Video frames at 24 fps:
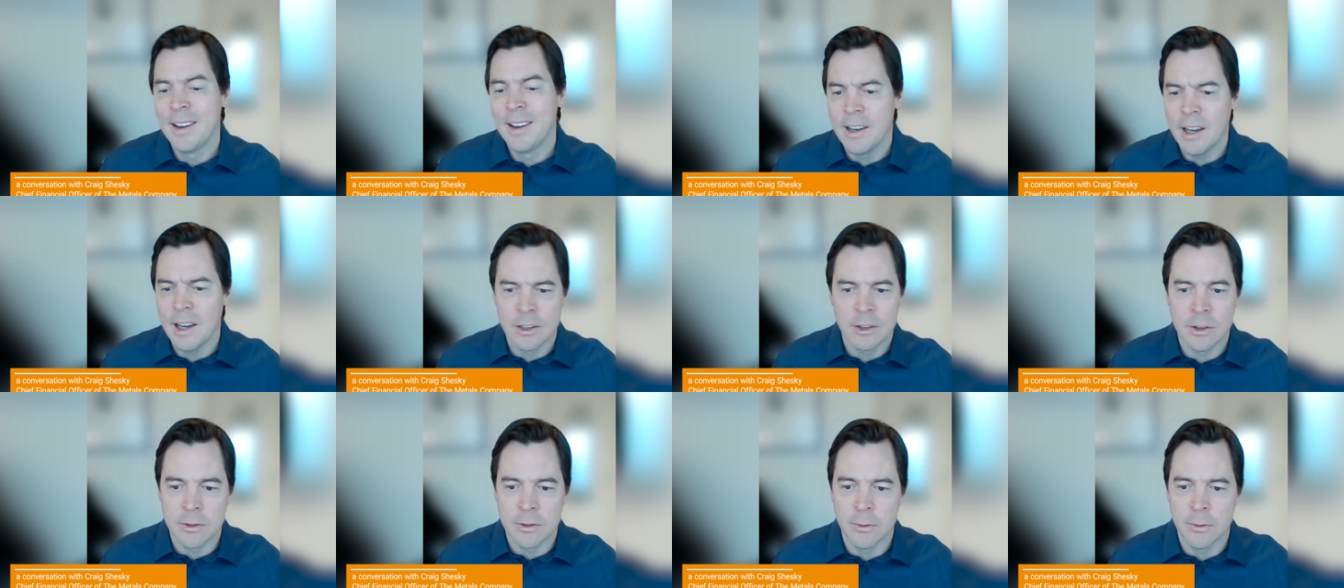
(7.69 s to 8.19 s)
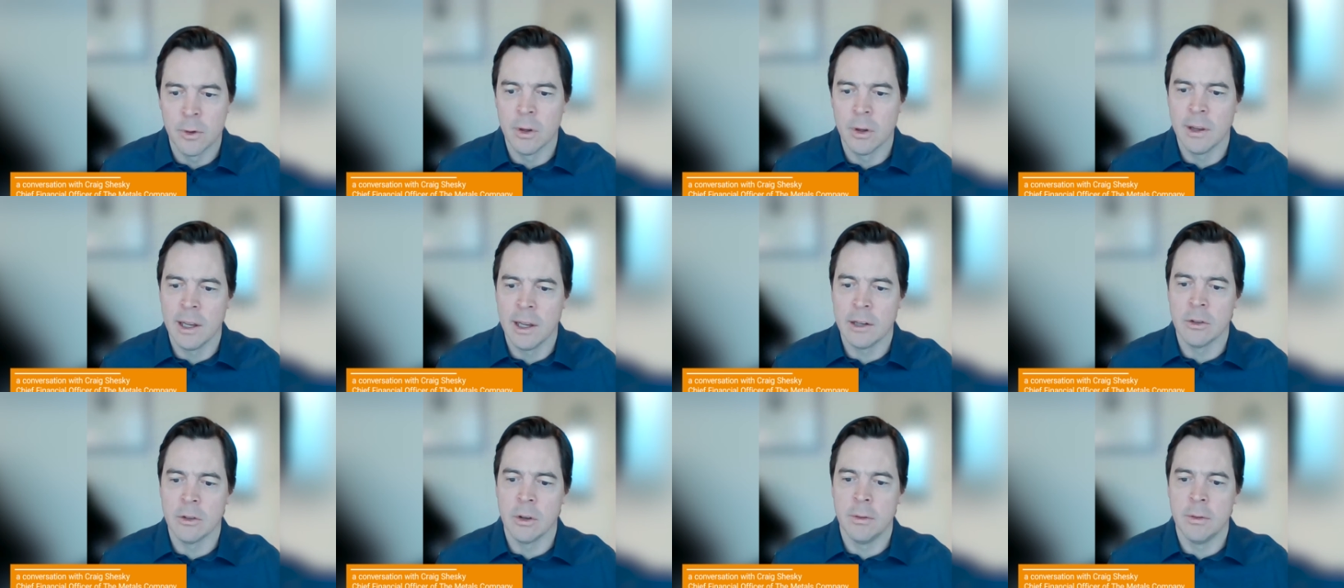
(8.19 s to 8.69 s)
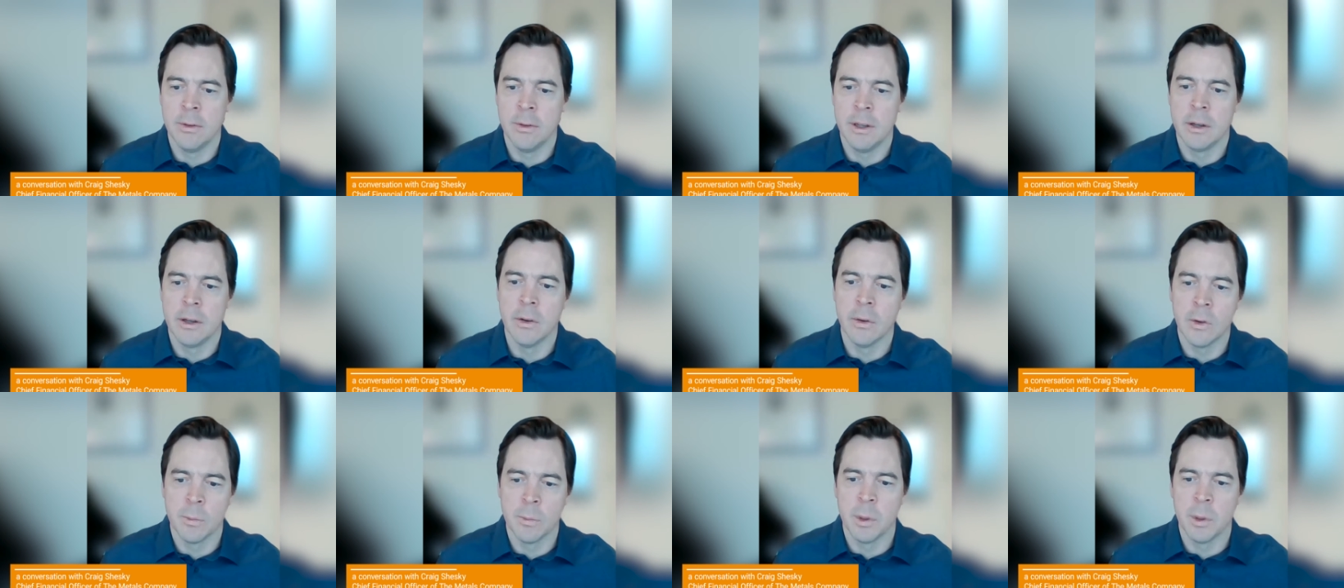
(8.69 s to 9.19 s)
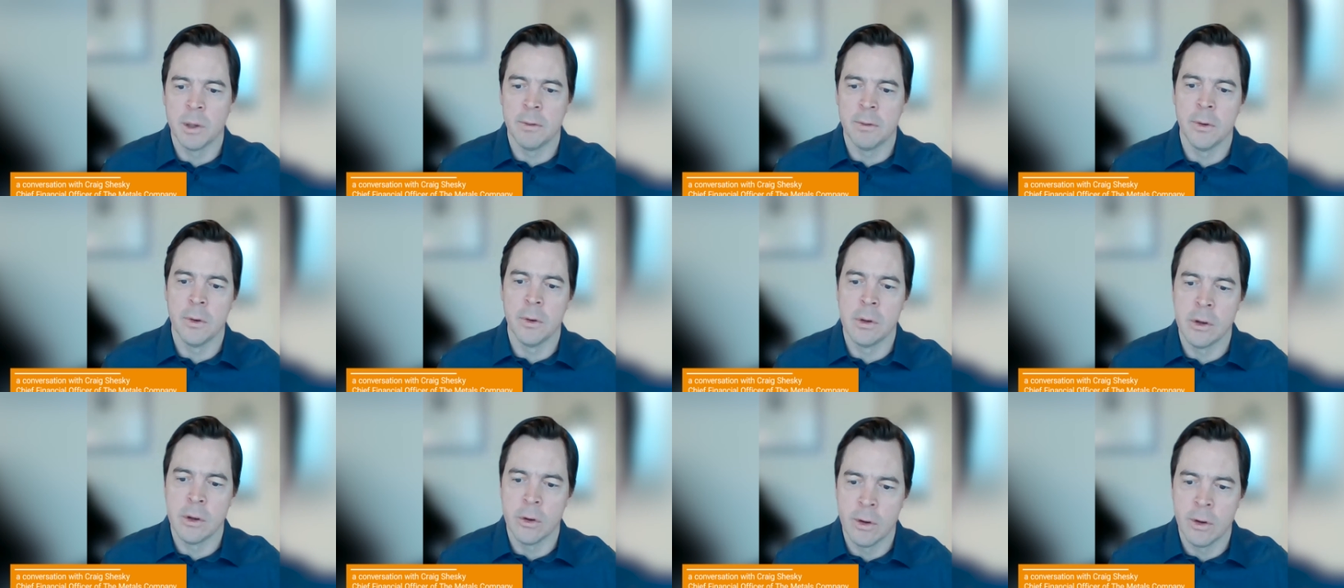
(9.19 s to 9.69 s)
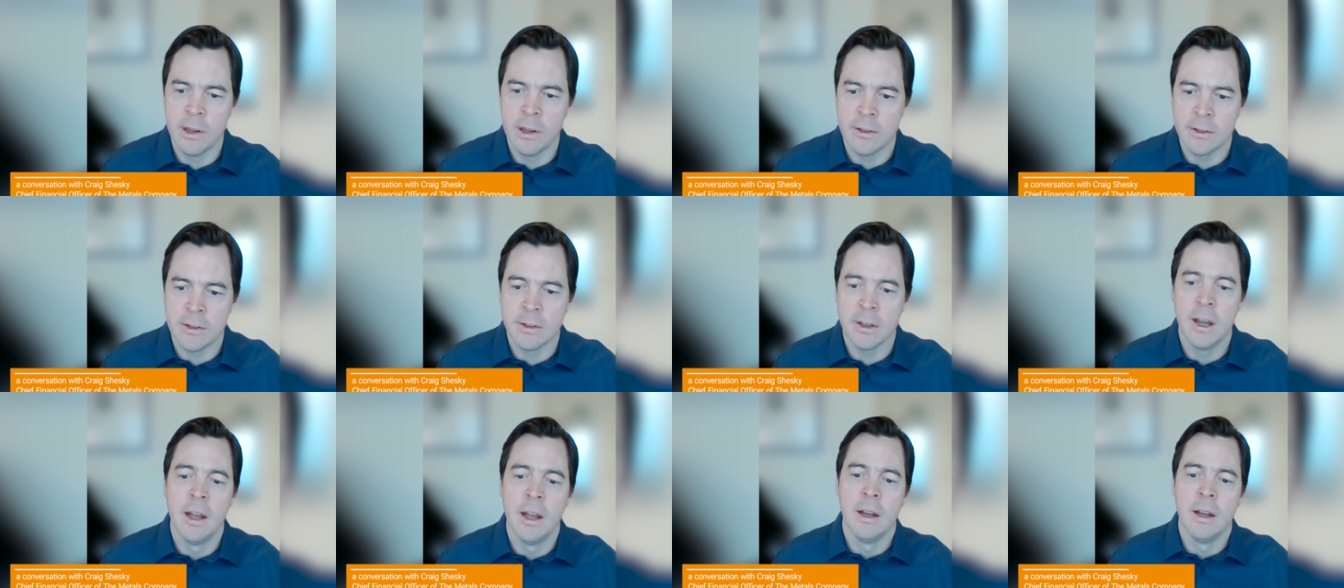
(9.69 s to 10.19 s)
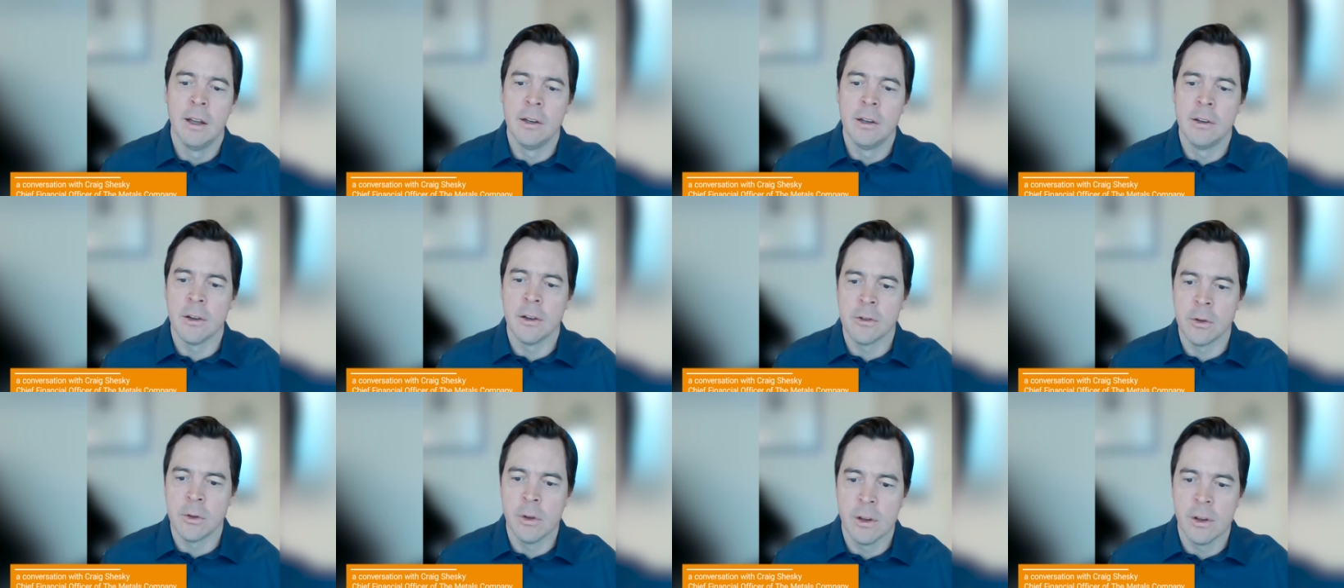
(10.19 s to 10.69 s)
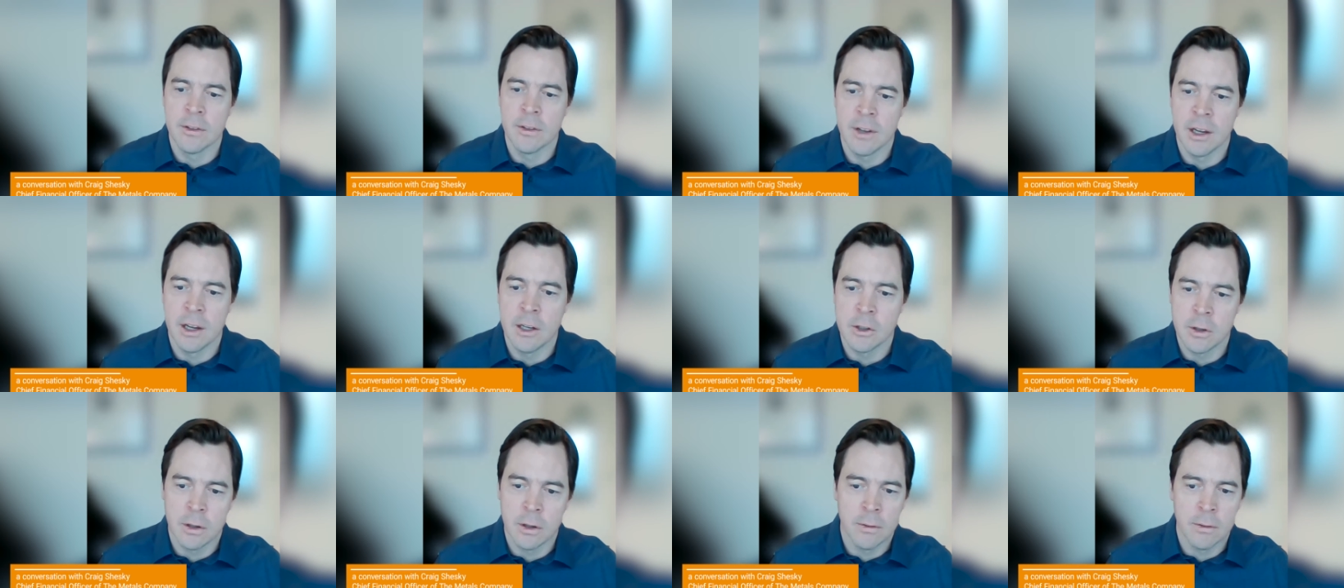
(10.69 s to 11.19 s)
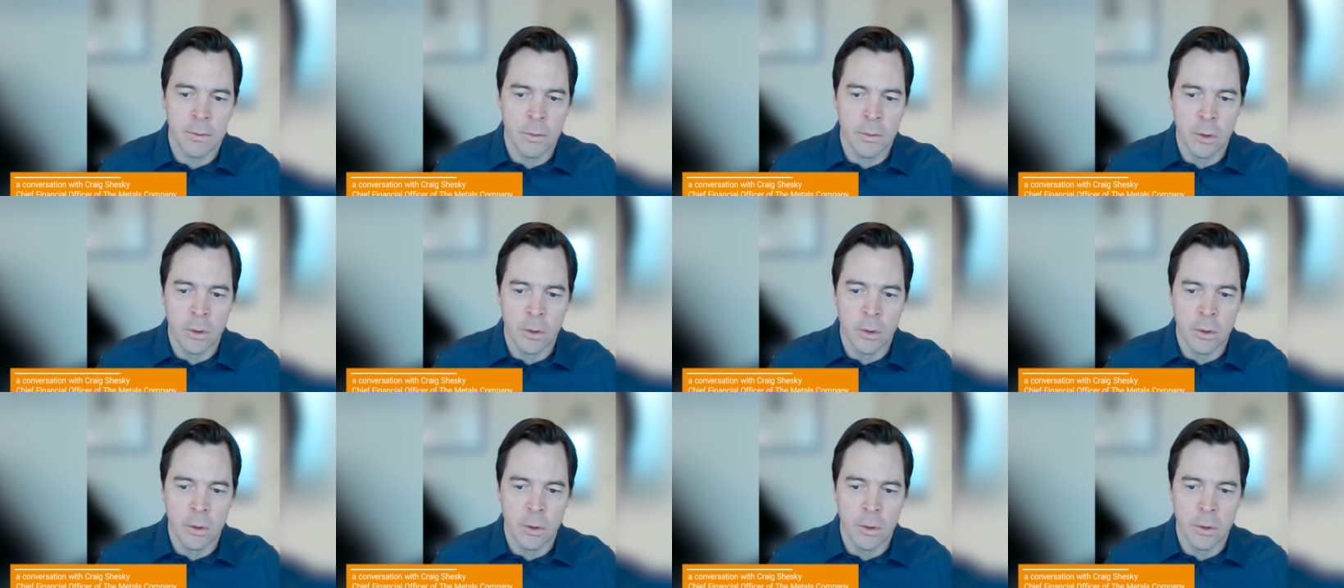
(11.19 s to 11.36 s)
not just for electric vehicles, but for increased industrialization,